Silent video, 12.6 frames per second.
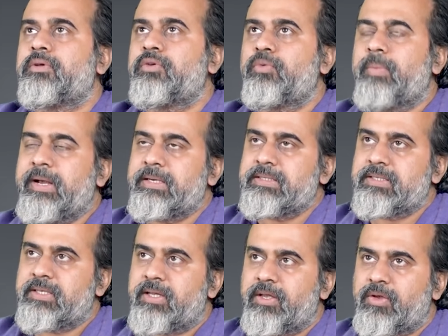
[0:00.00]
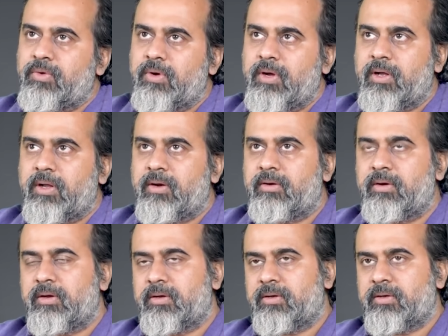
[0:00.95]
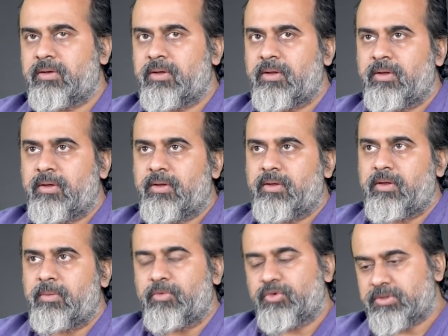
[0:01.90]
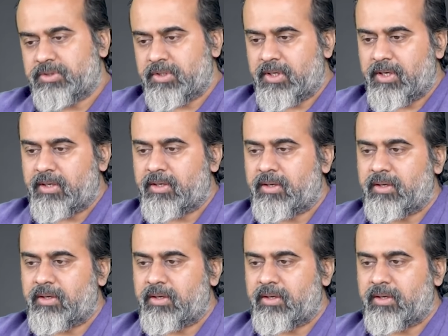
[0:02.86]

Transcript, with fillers: You might say you are uh, emotional